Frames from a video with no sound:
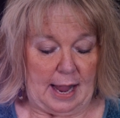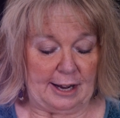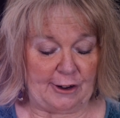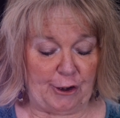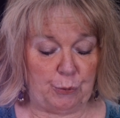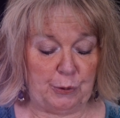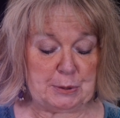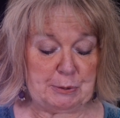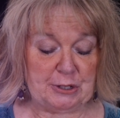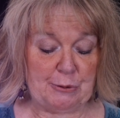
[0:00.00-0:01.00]
I heard
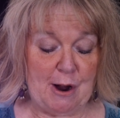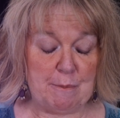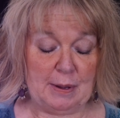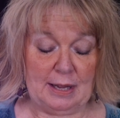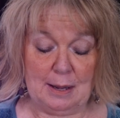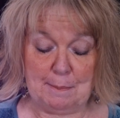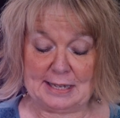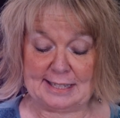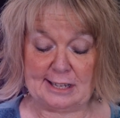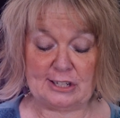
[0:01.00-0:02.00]
whispers around me.
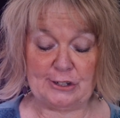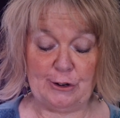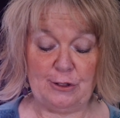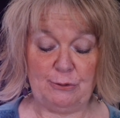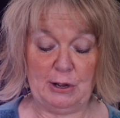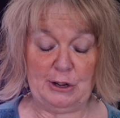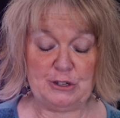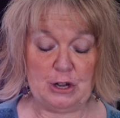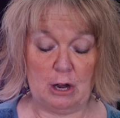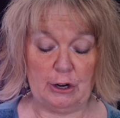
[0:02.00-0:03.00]
My sister, 3
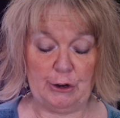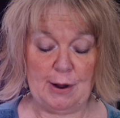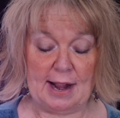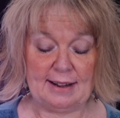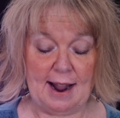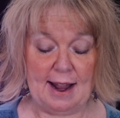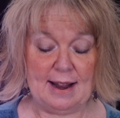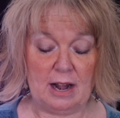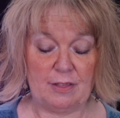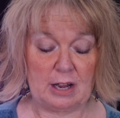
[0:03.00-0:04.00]
years younger, had
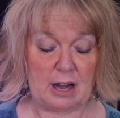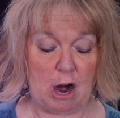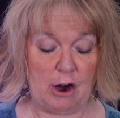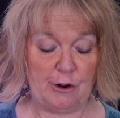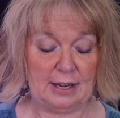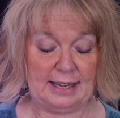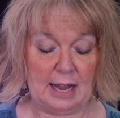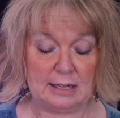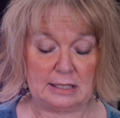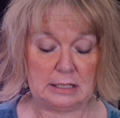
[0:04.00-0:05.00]
gotten out of the car
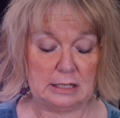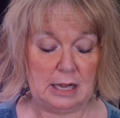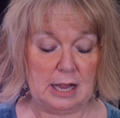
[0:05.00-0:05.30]
yet.